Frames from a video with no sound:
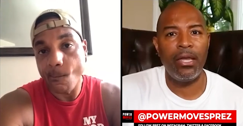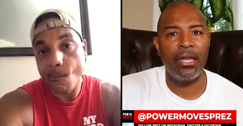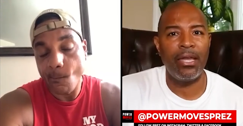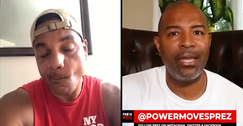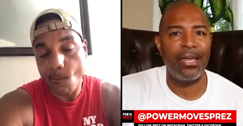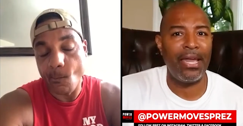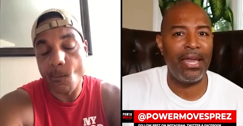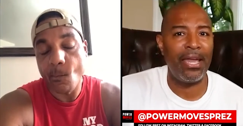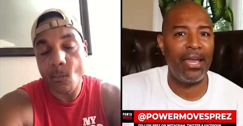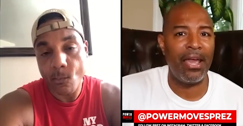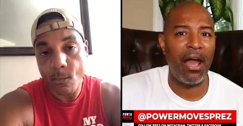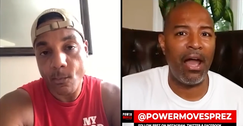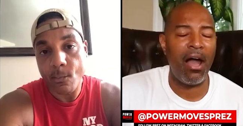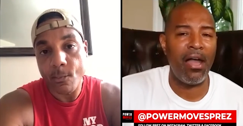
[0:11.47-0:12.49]
Speaker 1: Mm-hmm.
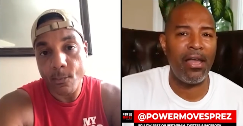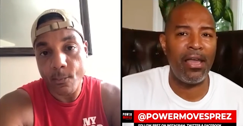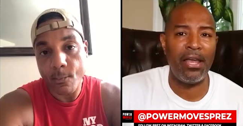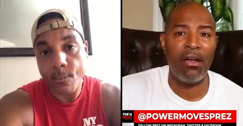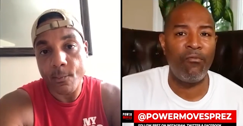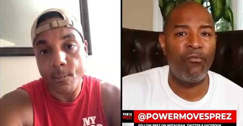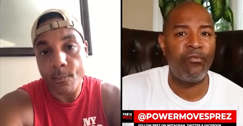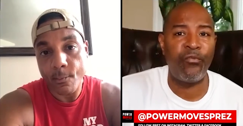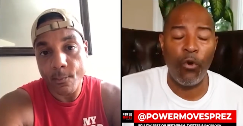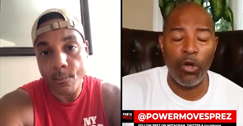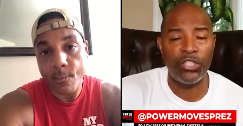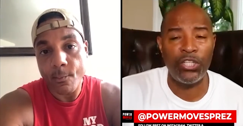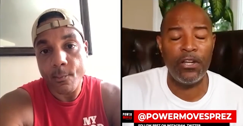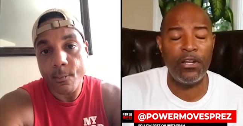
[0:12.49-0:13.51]
And I'm
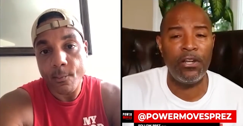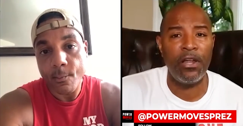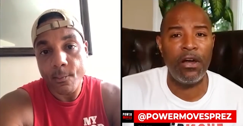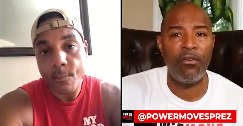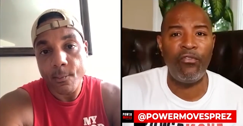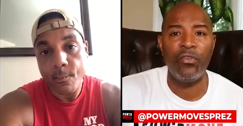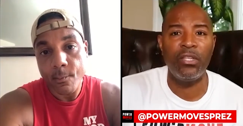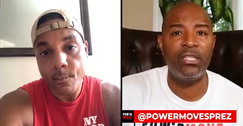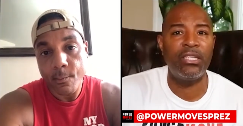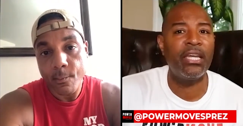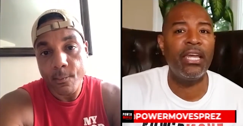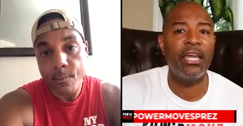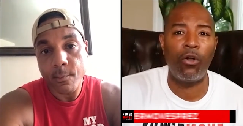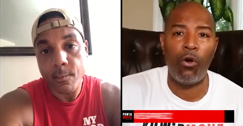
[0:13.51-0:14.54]
fortunate enough to
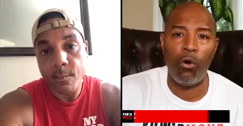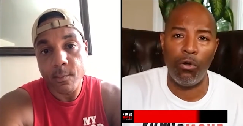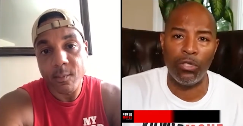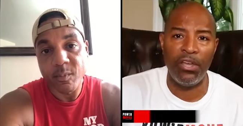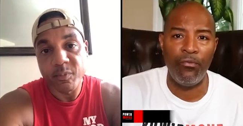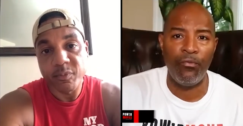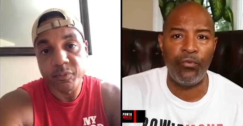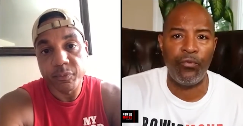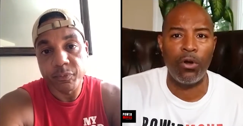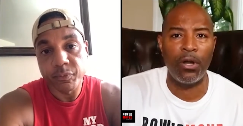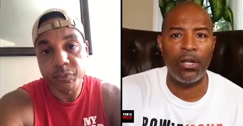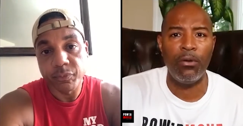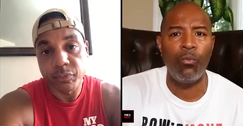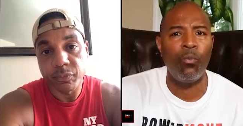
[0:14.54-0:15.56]
get called in for it.
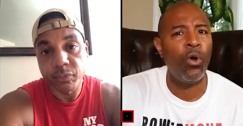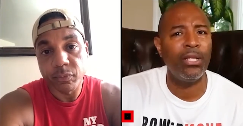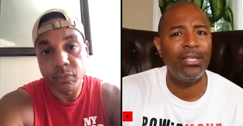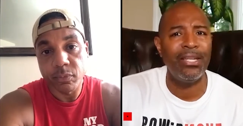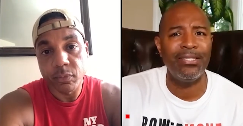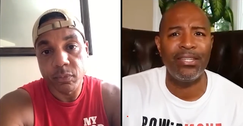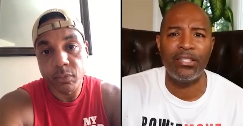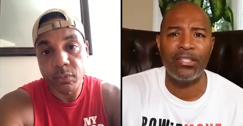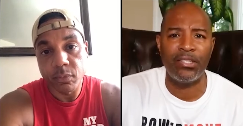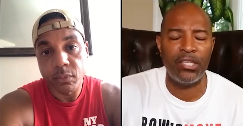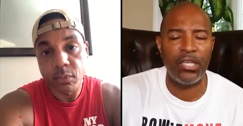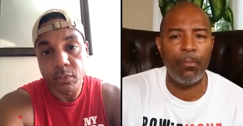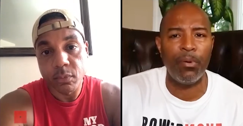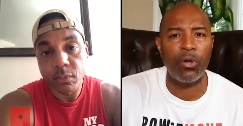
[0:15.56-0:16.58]
What does a
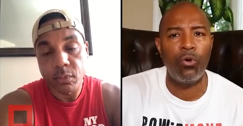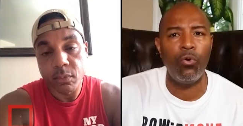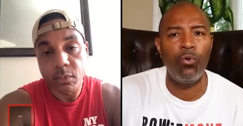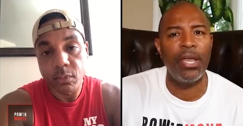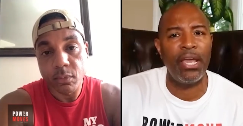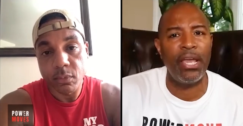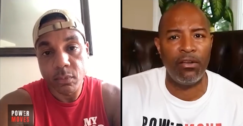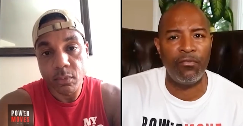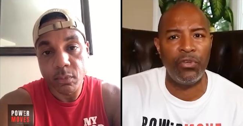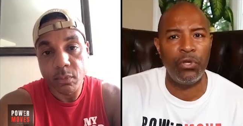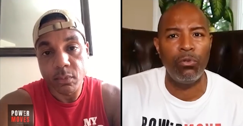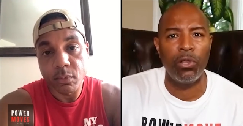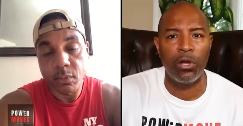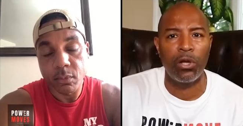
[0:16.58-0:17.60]
typical interview
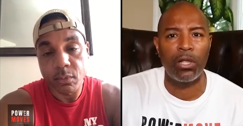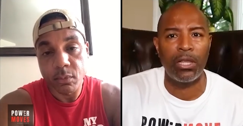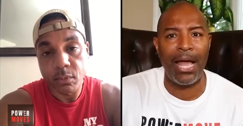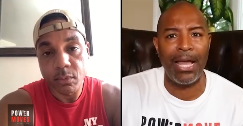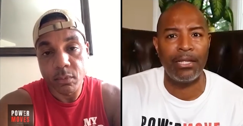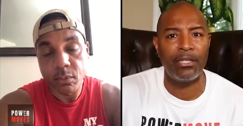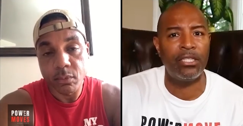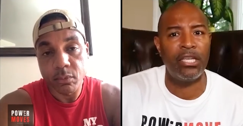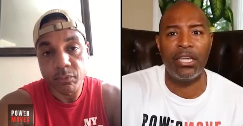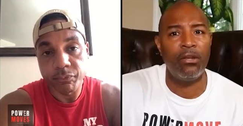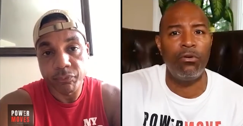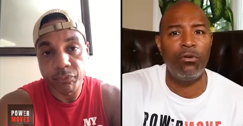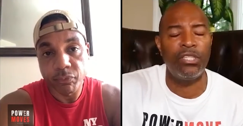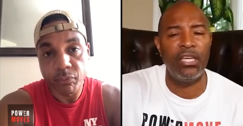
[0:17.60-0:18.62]
look like to get
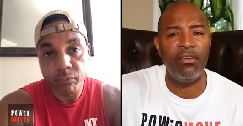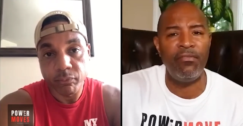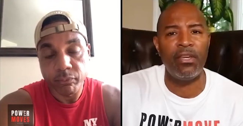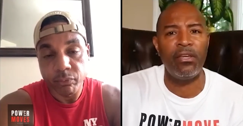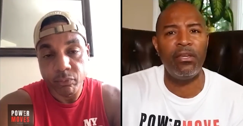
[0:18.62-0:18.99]
on TV?